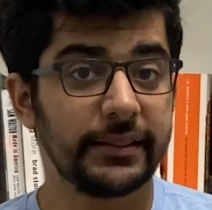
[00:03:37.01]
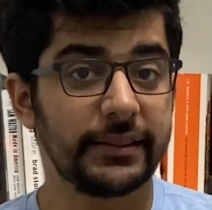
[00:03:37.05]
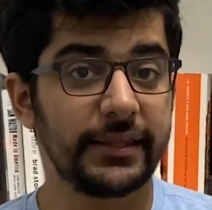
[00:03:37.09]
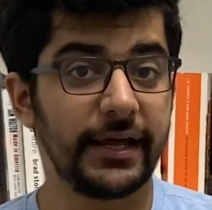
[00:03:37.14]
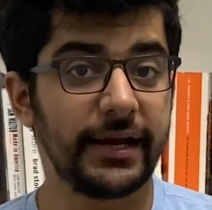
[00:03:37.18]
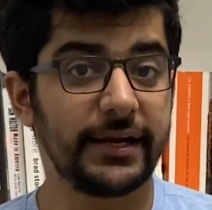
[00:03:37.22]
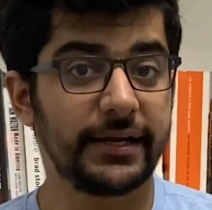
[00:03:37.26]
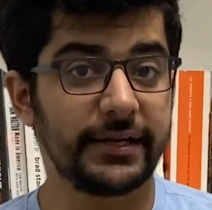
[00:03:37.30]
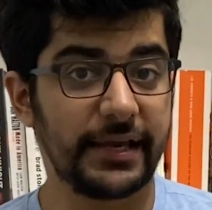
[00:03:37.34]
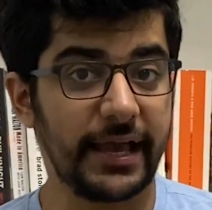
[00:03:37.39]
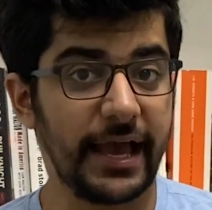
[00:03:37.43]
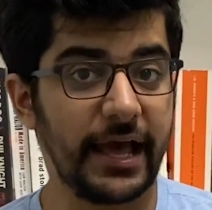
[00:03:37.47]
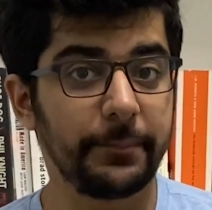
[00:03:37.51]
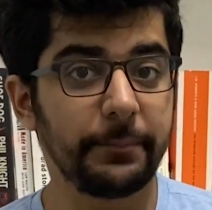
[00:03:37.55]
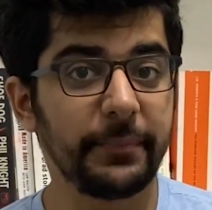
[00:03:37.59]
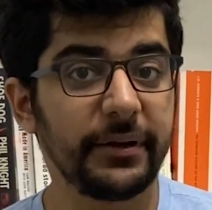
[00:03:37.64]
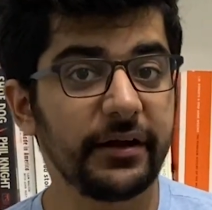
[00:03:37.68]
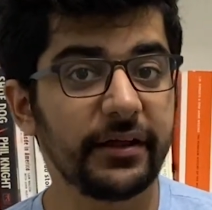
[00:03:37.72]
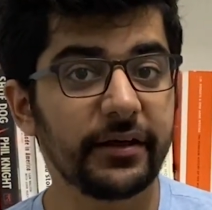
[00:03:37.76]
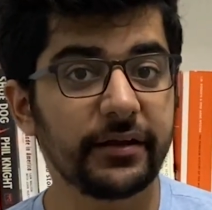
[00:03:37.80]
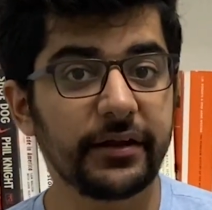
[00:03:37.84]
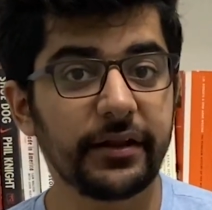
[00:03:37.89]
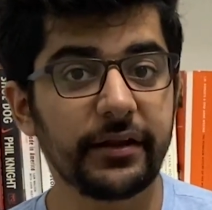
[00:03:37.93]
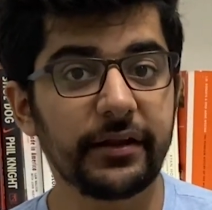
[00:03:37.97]
that can
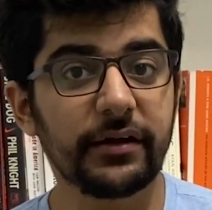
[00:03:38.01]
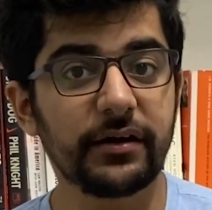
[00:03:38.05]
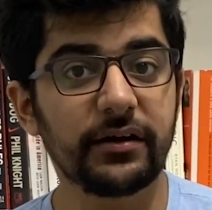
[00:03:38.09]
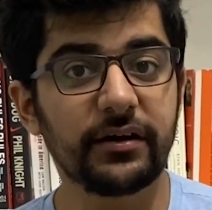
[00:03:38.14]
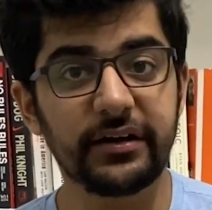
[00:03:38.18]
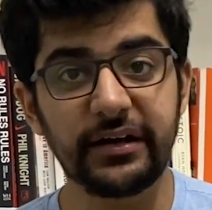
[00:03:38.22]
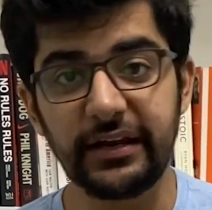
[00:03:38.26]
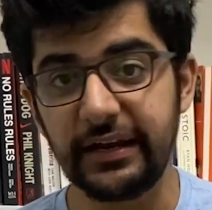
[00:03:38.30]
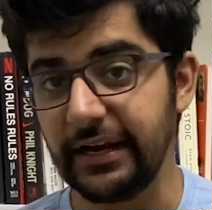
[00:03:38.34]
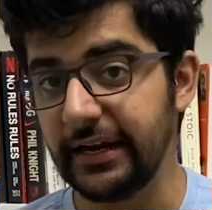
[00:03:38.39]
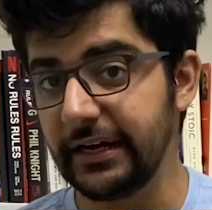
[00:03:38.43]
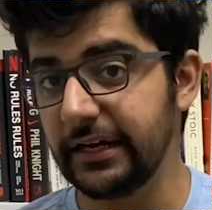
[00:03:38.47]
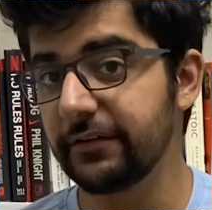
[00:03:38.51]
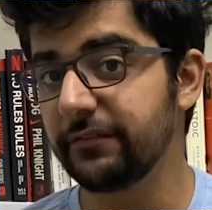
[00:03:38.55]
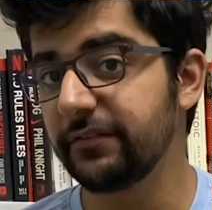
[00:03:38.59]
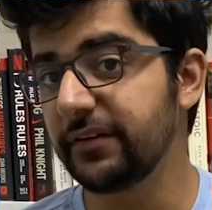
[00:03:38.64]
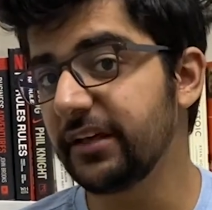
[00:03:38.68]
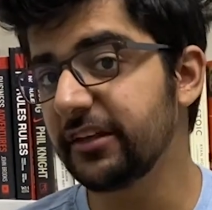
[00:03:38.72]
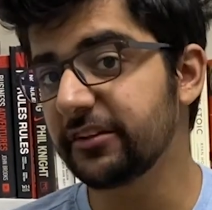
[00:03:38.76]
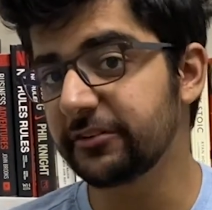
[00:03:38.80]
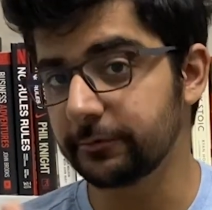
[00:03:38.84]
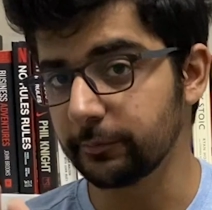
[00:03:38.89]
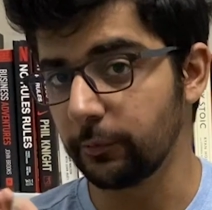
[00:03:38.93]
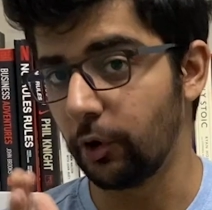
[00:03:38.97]
be done in a
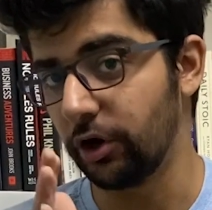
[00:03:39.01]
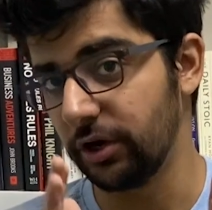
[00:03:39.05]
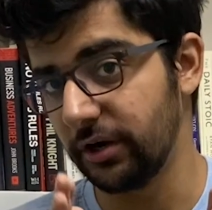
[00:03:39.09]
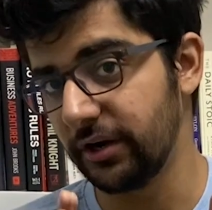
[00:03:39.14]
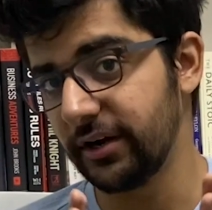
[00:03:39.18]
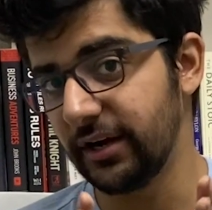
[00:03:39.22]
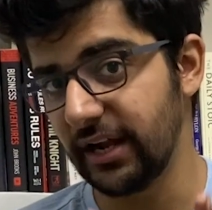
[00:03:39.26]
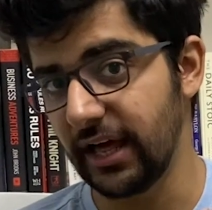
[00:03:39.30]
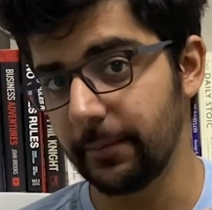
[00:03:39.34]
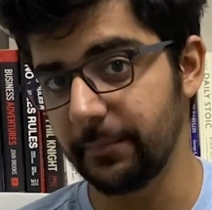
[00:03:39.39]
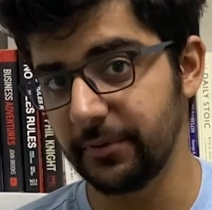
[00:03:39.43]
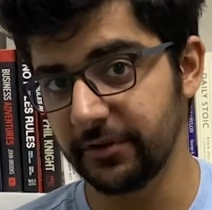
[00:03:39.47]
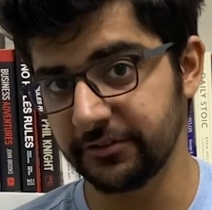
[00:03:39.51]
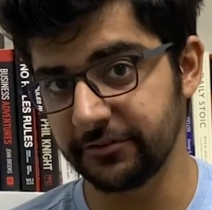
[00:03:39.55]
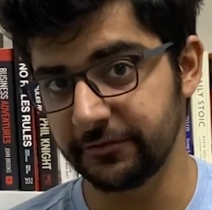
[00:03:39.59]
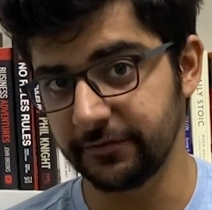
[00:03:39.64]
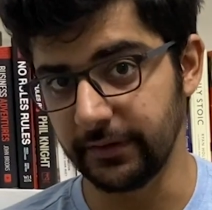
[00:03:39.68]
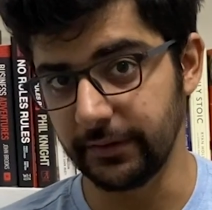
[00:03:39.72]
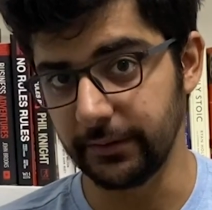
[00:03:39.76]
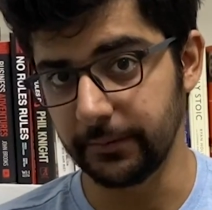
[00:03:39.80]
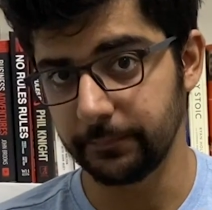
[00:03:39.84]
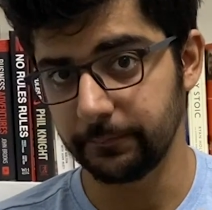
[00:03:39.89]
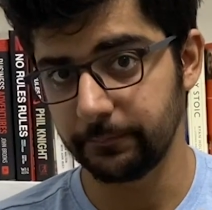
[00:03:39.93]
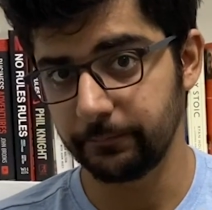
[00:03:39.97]
relatively smaller lab as
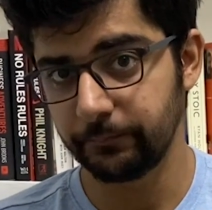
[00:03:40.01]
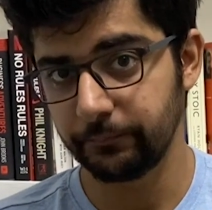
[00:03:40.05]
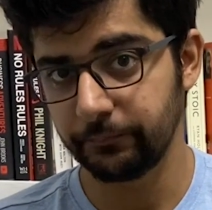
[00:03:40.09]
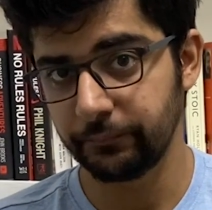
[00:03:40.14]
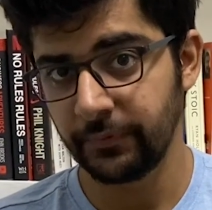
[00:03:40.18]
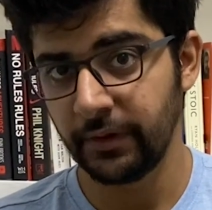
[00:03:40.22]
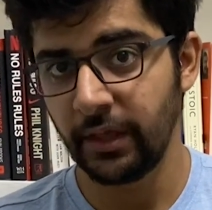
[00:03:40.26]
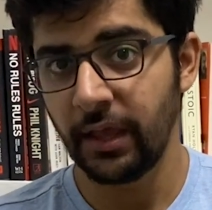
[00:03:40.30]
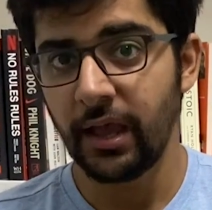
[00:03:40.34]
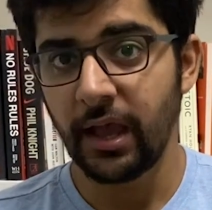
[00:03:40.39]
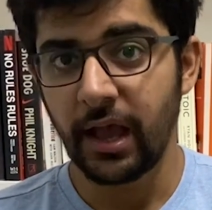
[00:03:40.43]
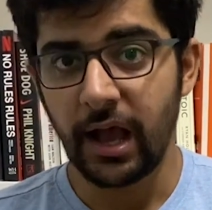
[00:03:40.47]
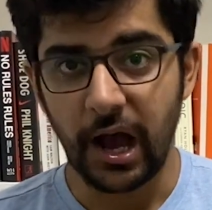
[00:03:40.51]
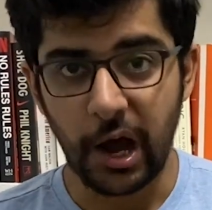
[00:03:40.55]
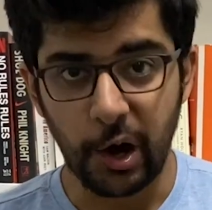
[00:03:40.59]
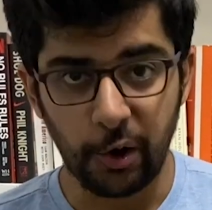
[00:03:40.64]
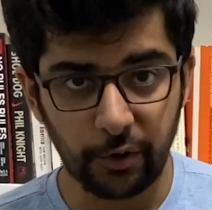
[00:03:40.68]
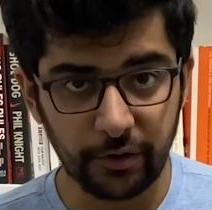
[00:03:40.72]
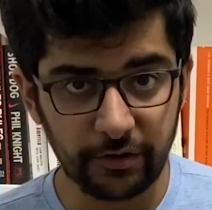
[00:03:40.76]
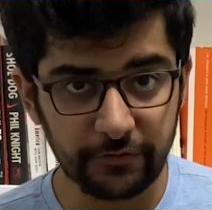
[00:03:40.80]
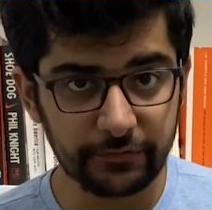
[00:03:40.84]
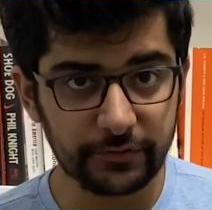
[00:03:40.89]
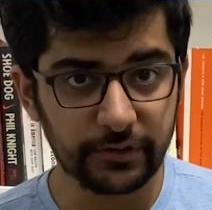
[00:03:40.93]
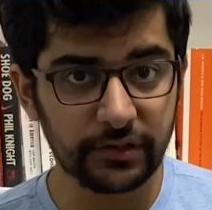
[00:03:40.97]
well.
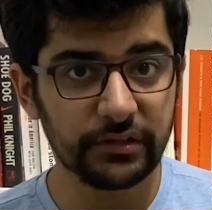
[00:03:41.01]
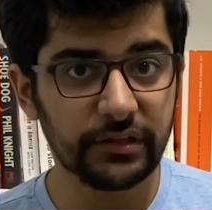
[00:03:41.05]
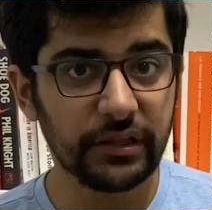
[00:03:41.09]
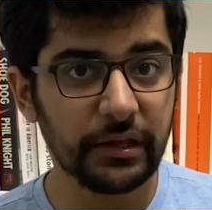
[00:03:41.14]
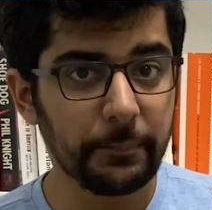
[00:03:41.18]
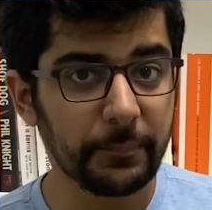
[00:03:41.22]
However,